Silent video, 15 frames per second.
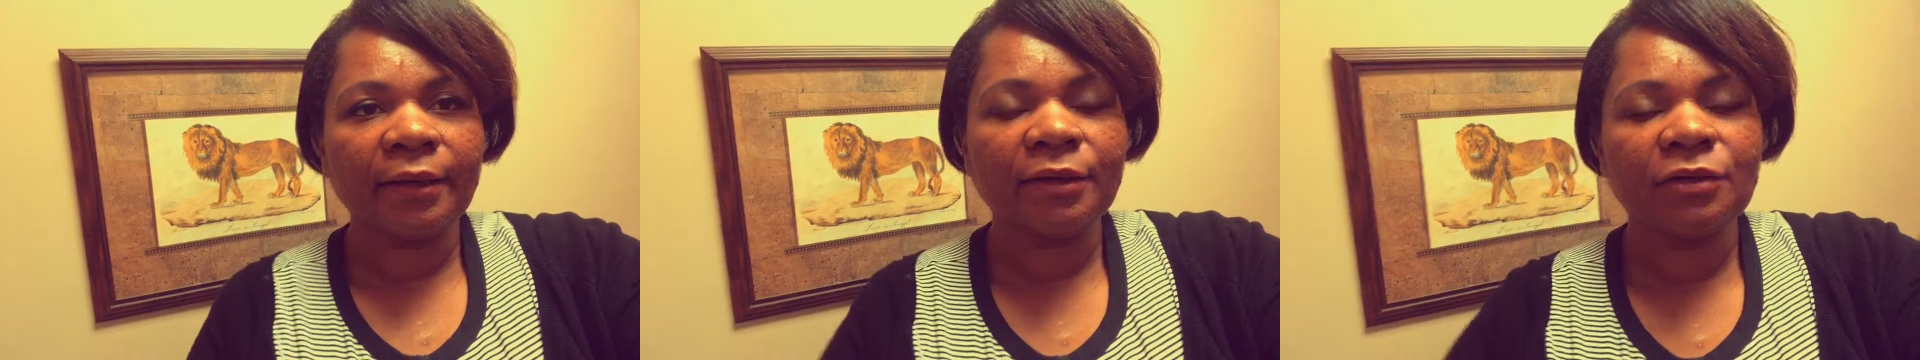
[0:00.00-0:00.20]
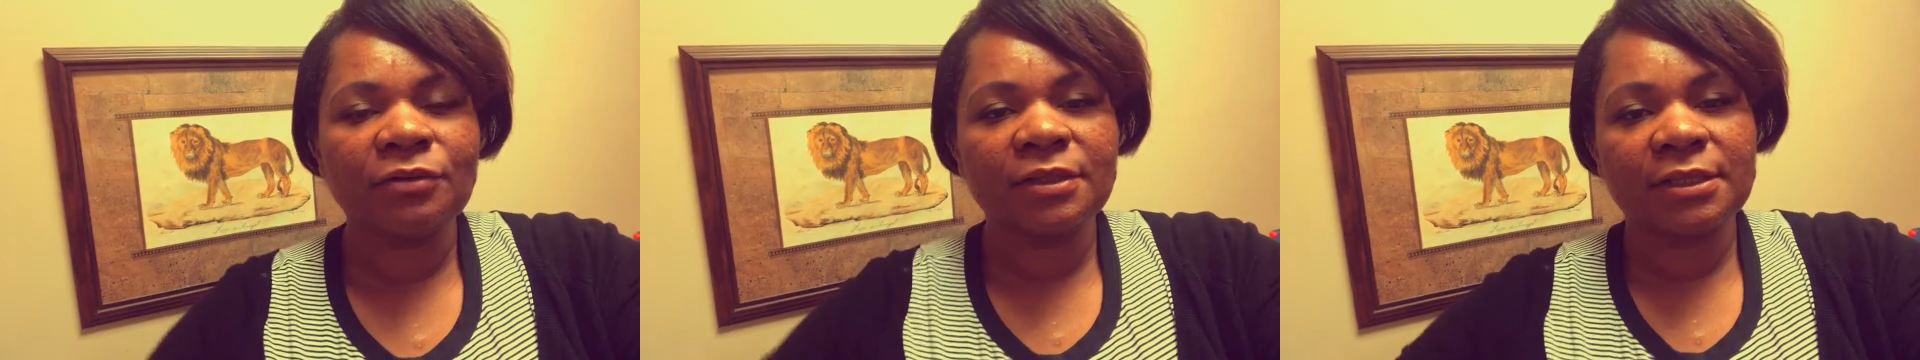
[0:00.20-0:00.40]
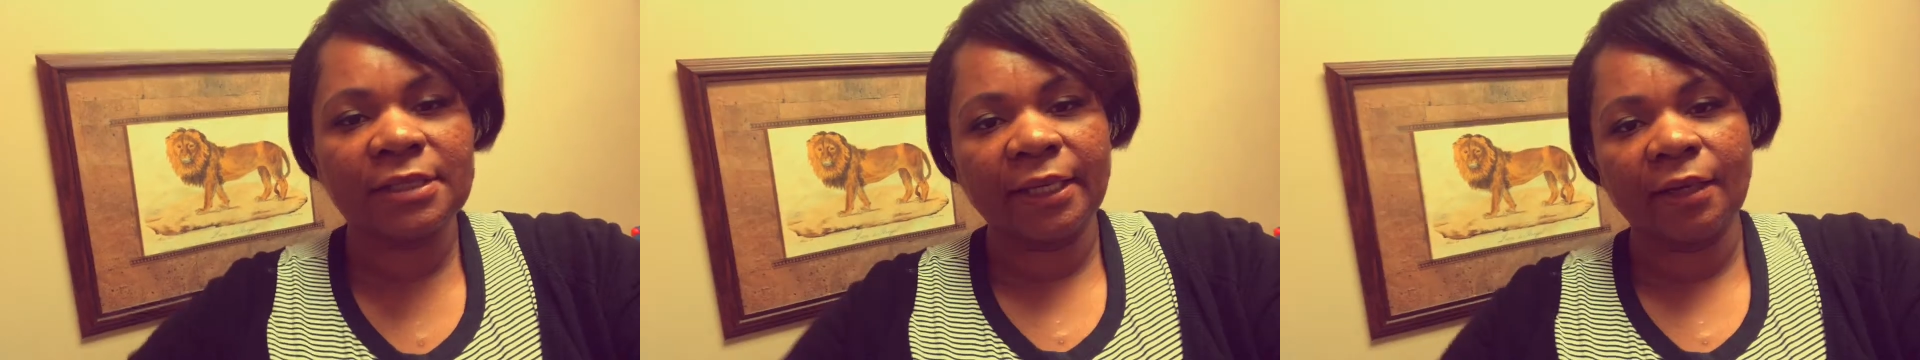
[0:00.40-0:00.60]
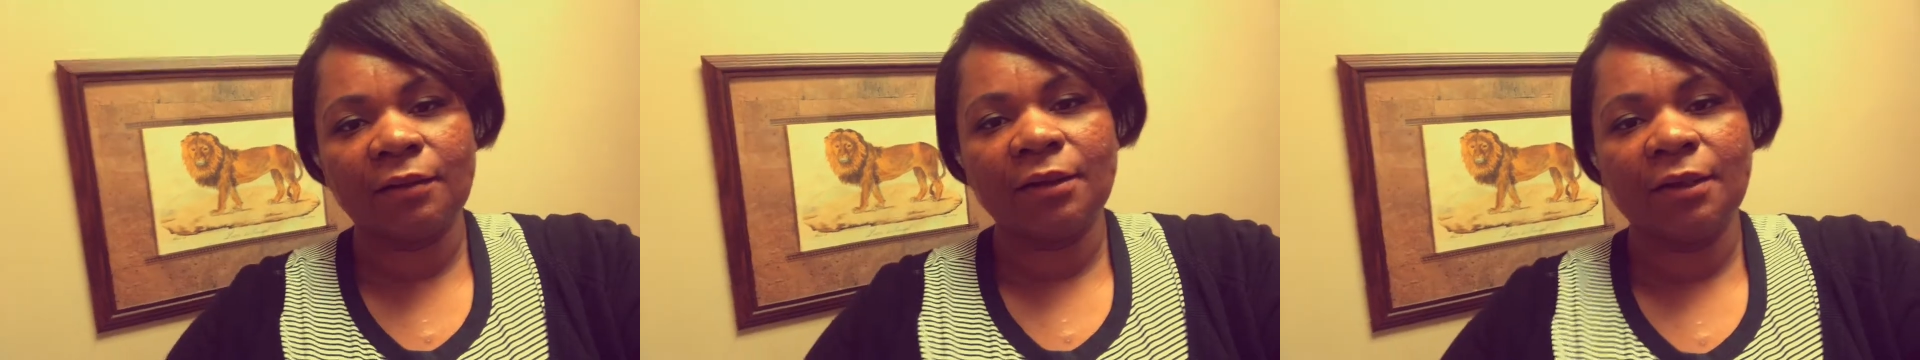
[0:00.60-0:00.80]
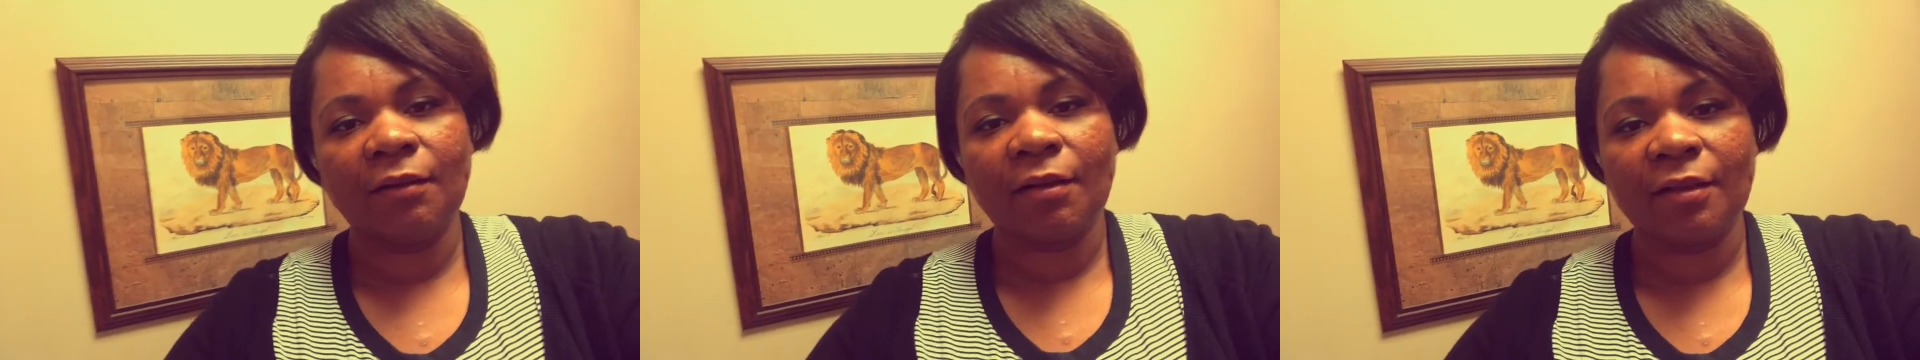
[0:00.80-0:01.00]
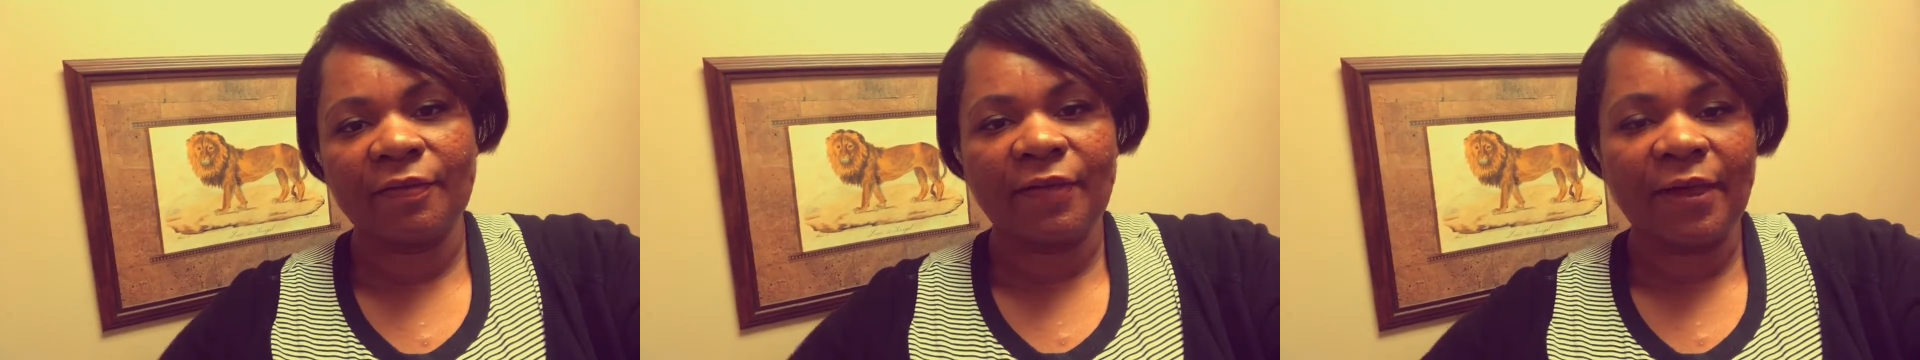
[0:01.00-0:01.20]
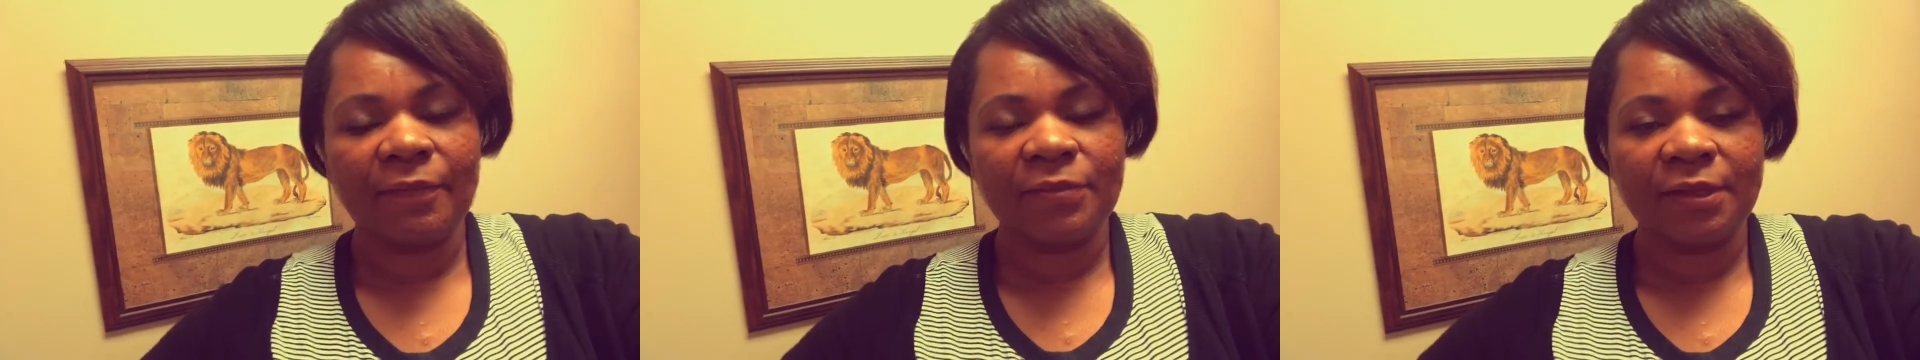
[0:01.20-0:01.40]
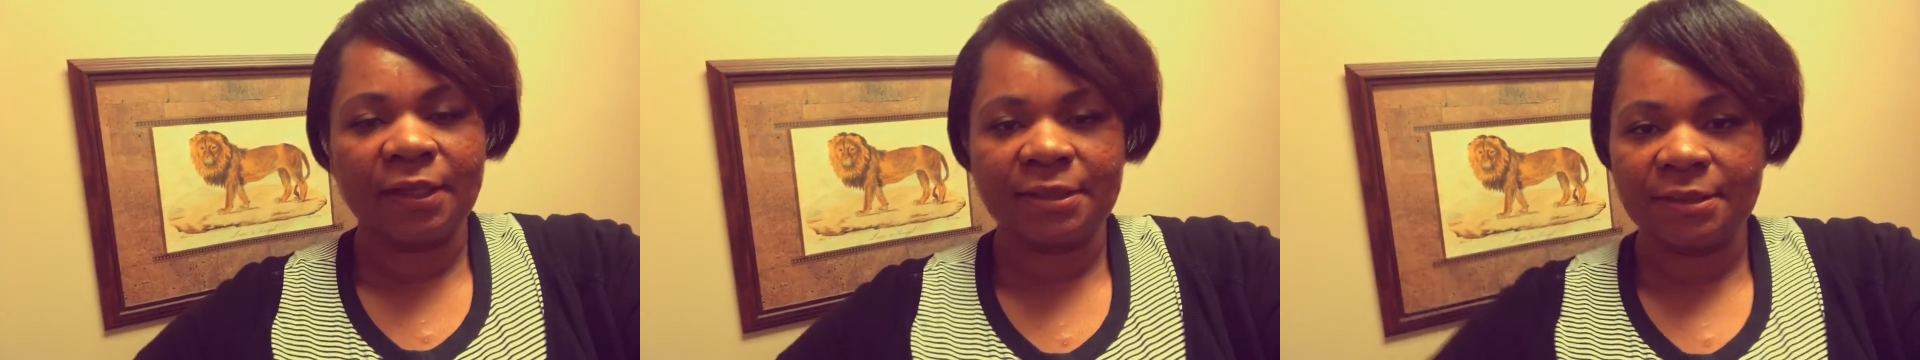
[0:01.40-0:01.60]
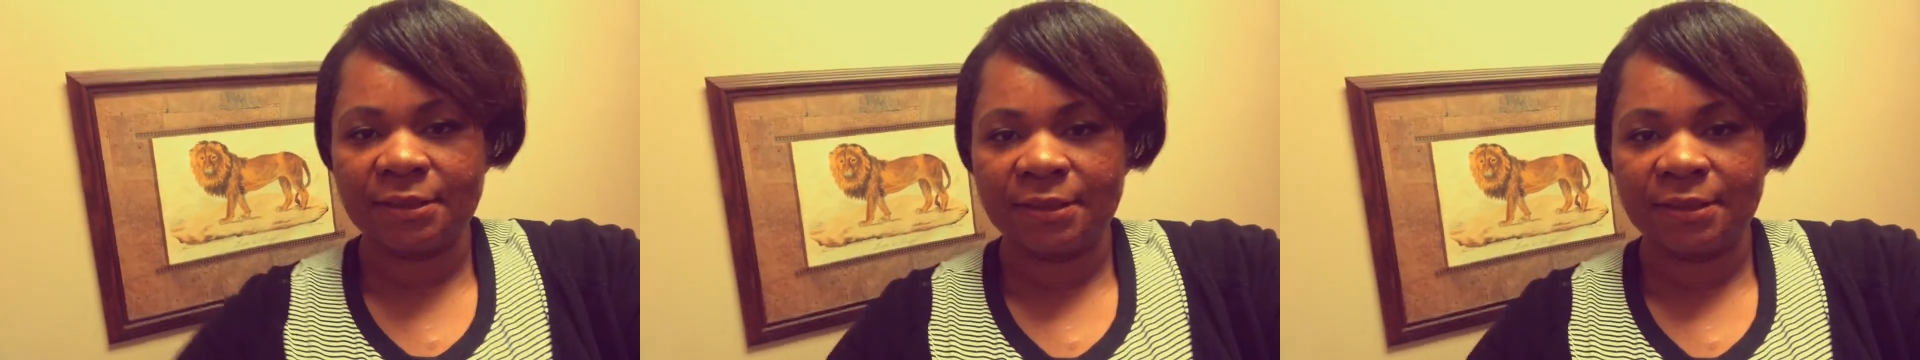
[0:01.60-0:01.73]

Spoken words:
are you discounting all of that because it